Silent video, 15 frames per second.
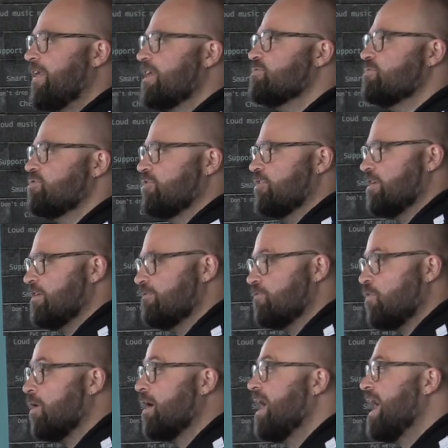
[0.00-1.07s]
That's what you're
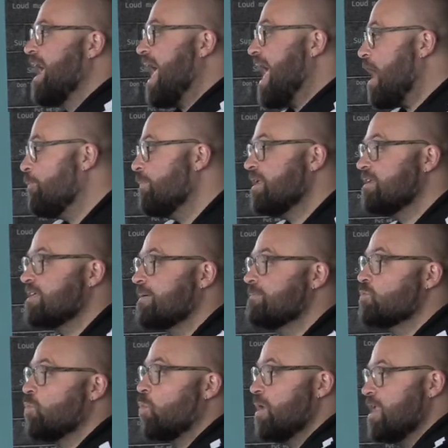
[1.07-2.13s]
looking for. How many
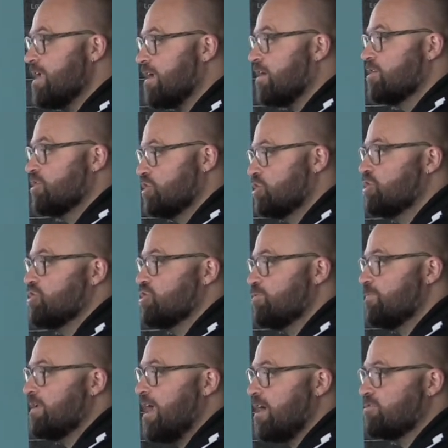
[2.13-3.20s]
times a week
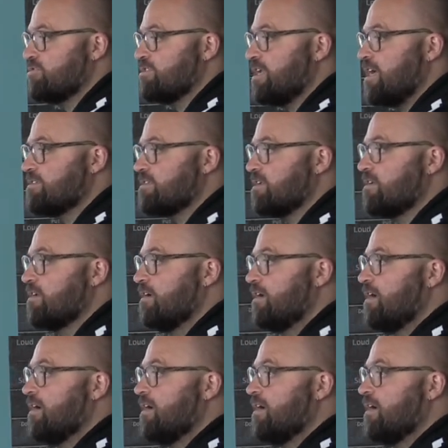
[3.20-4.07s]
should you be exercising?